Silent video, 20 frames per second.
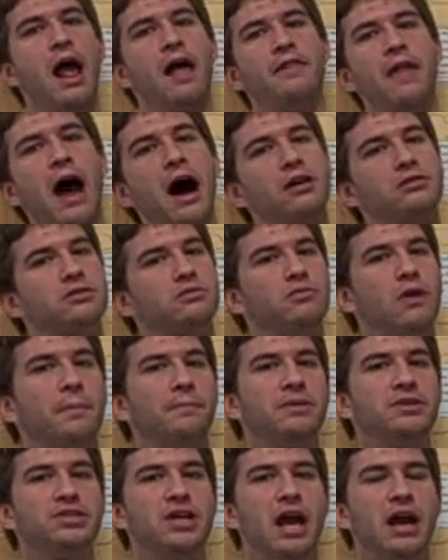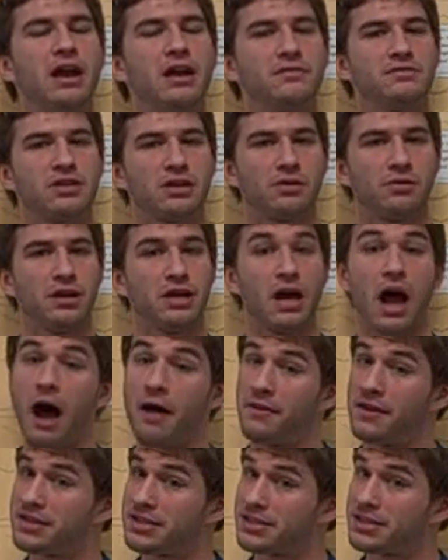and the House of Representatives agree
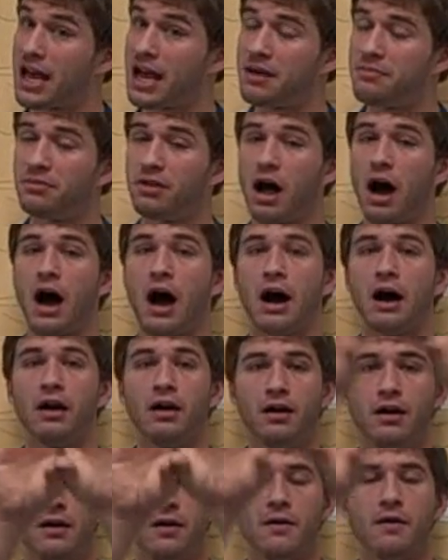on the same law,